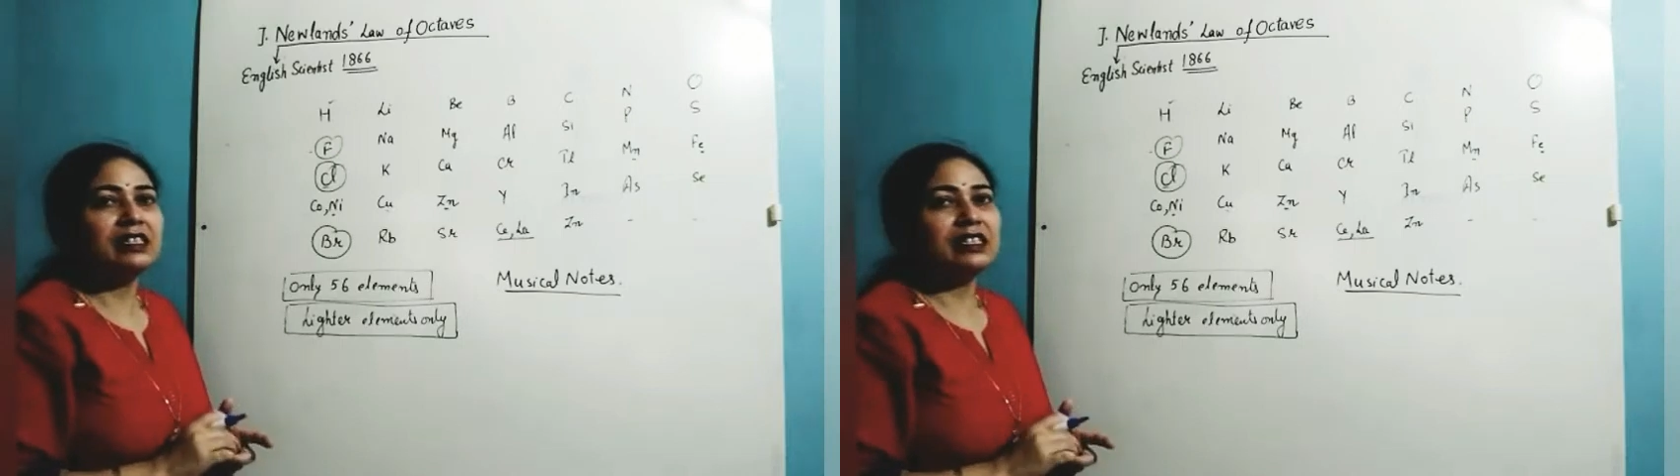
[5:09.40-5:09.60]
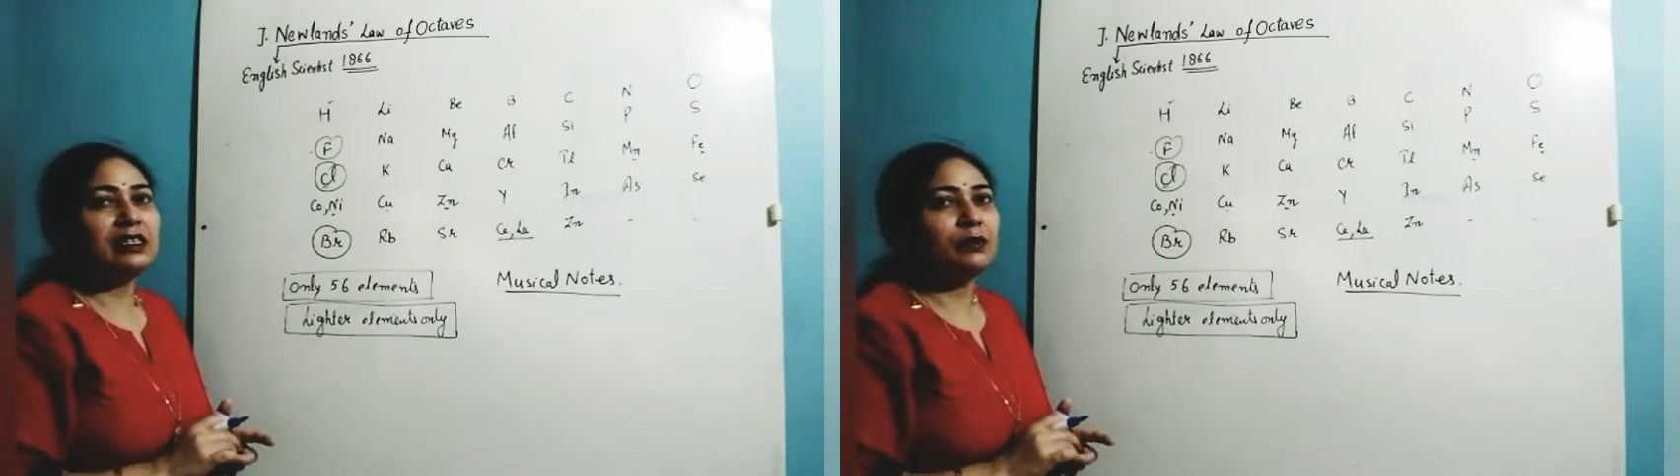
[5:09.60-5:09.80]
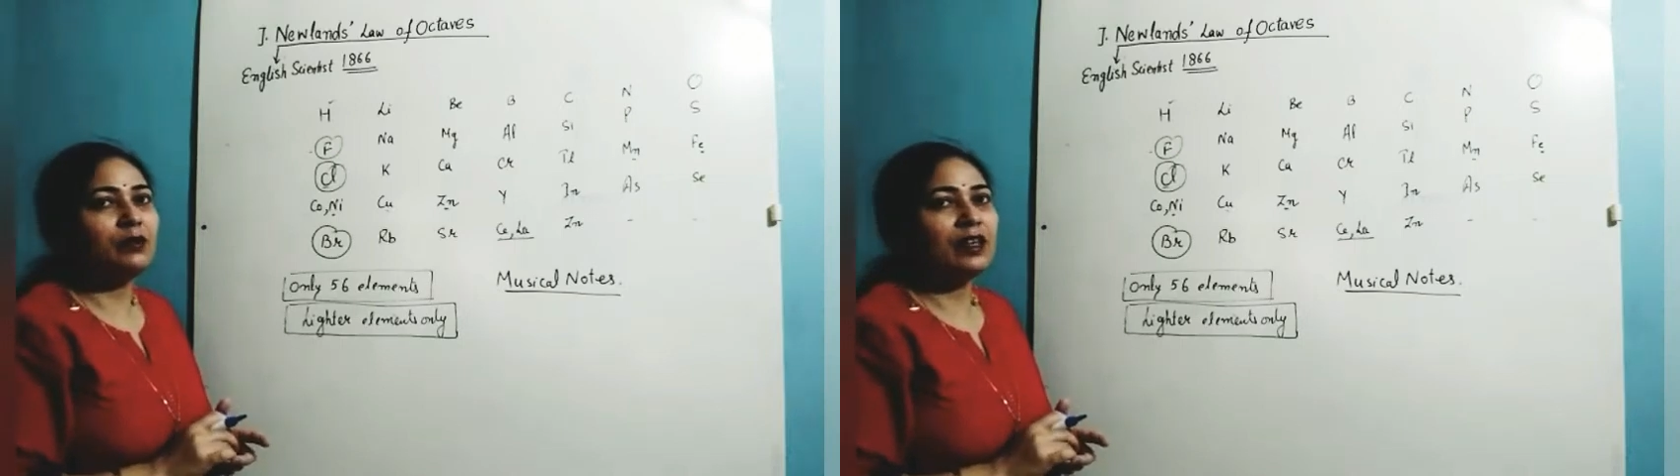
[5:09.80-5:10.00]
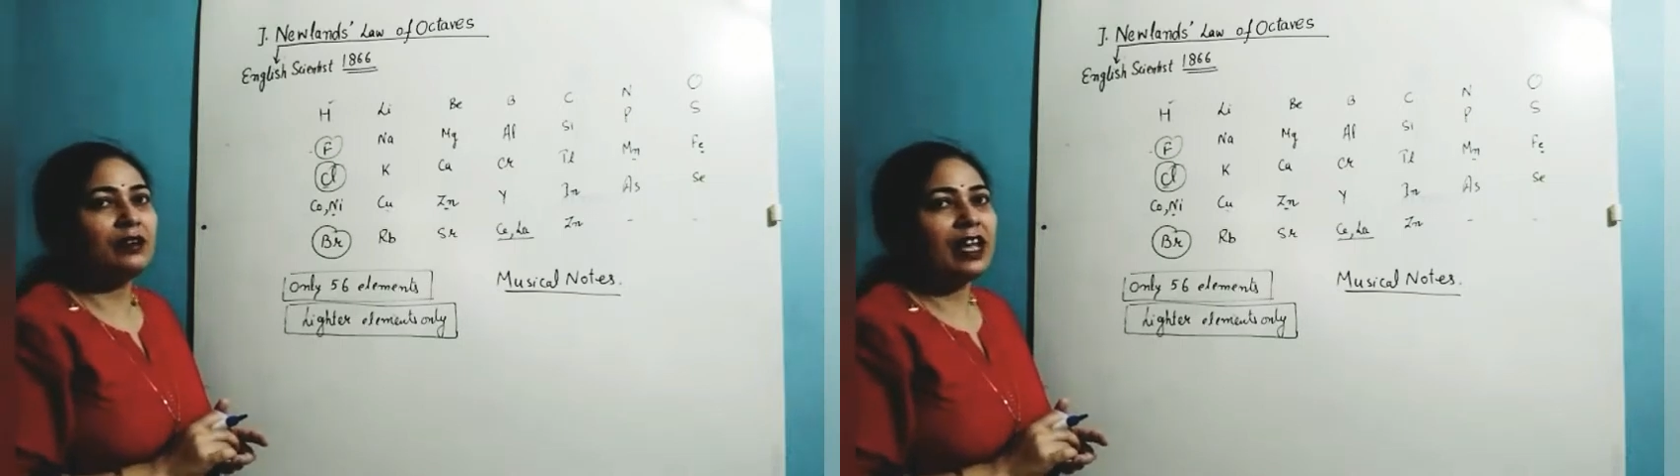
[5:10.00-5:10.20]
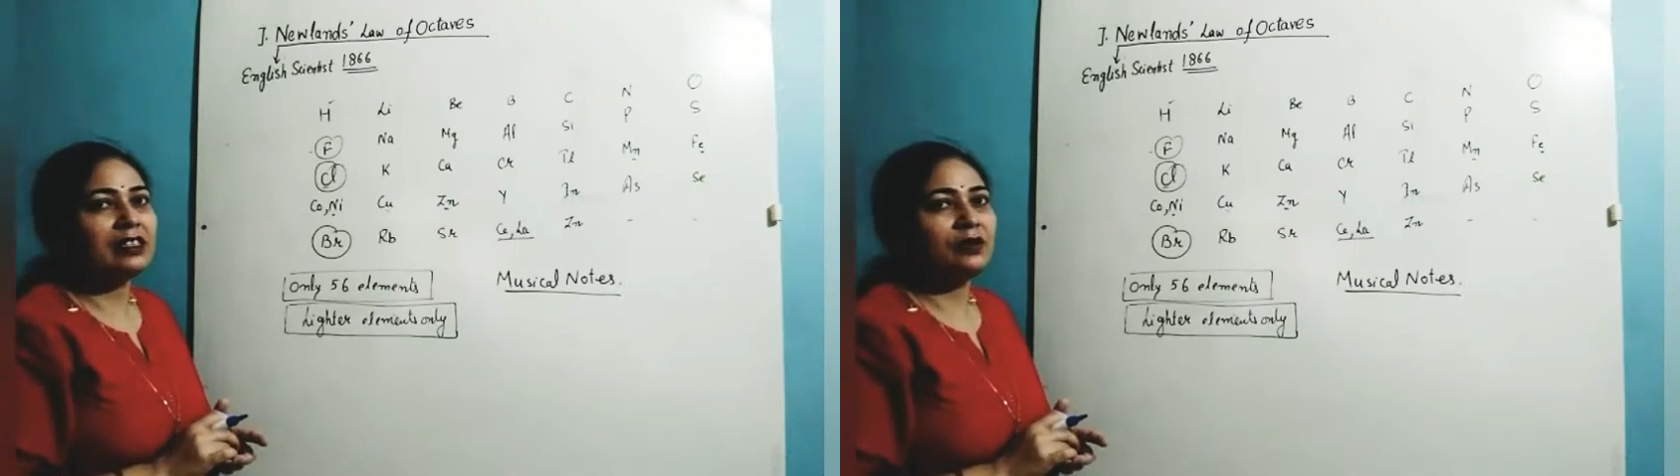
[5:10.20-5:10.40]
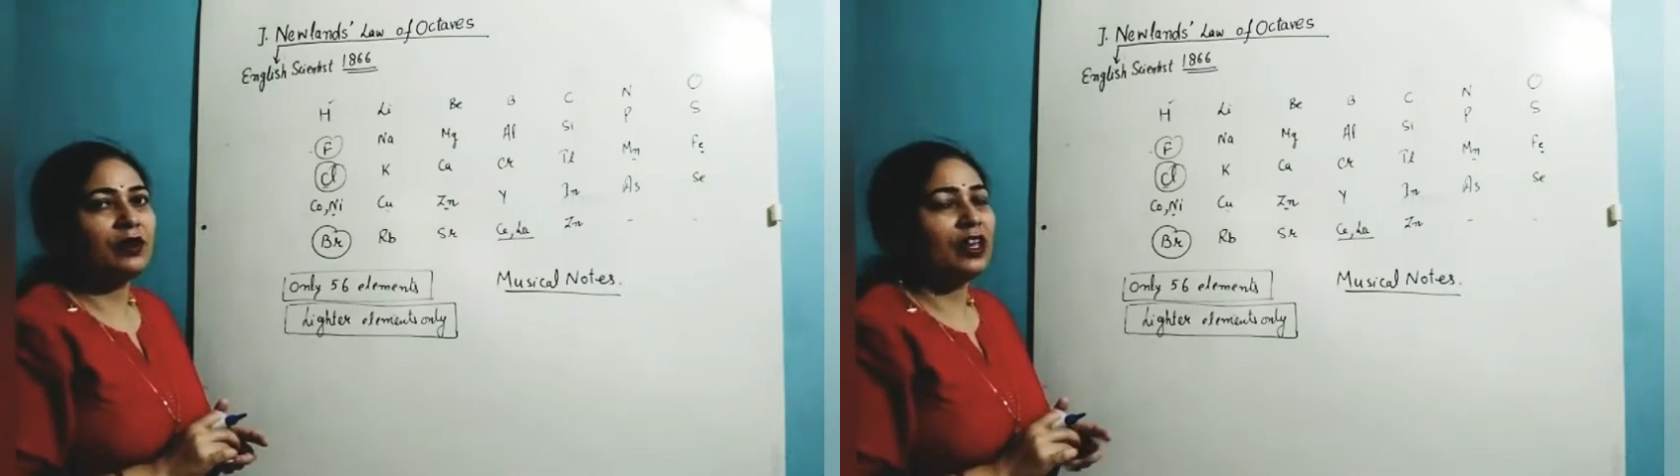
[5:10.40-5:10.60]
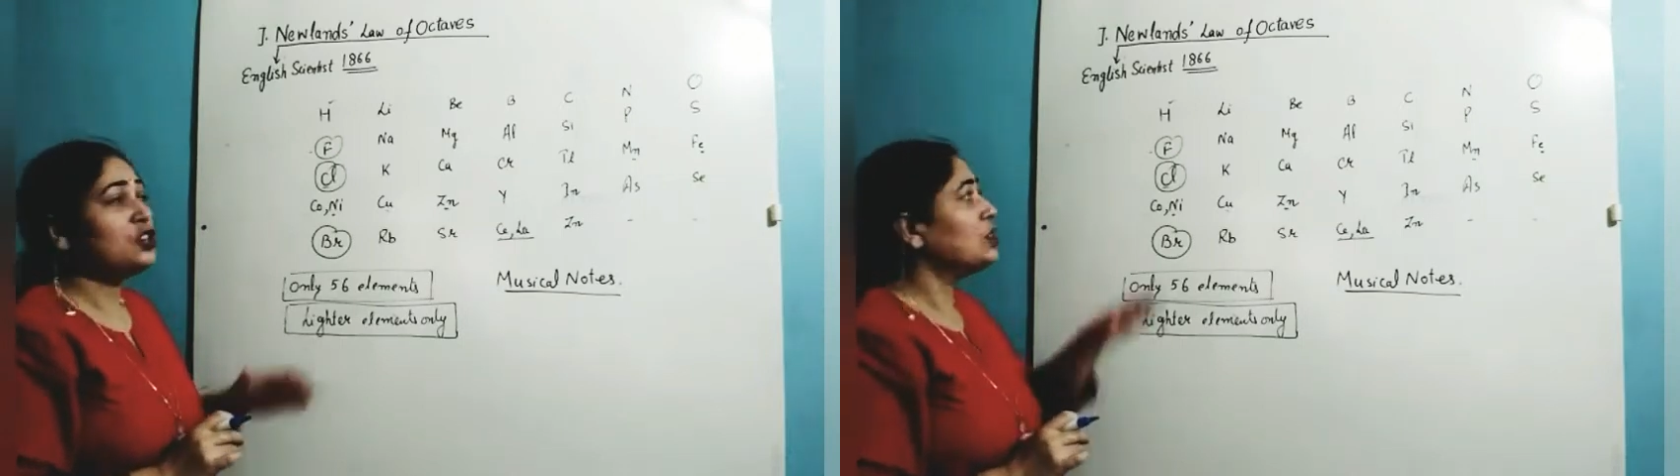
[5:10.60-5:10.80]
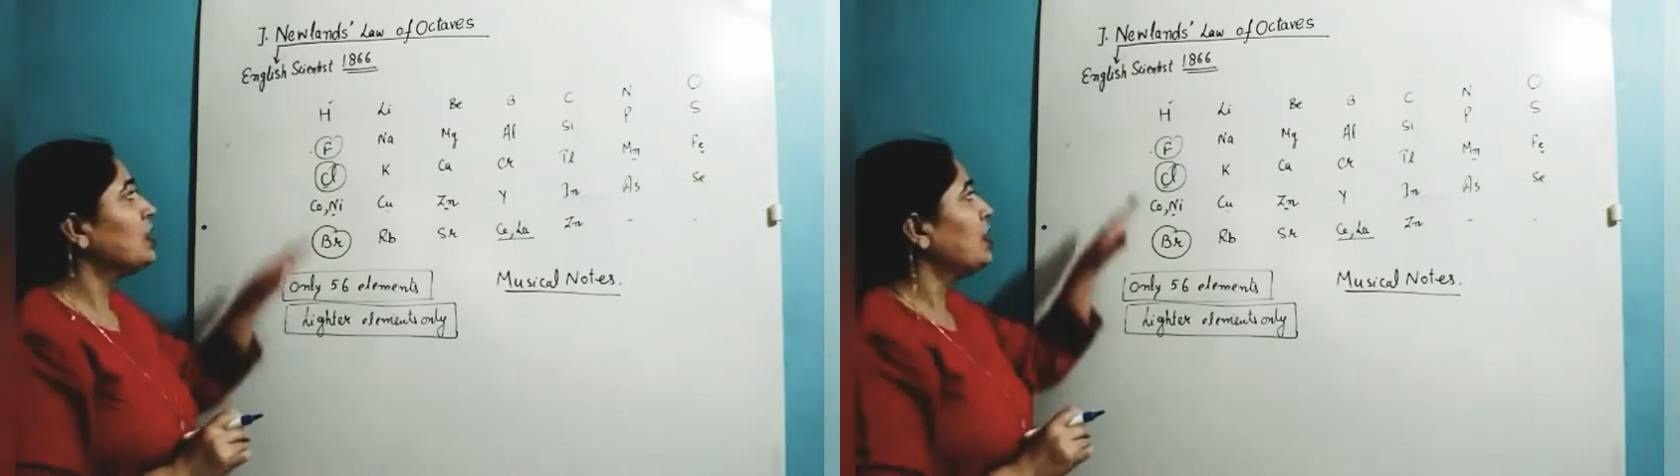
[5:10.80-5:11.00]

system of the classification,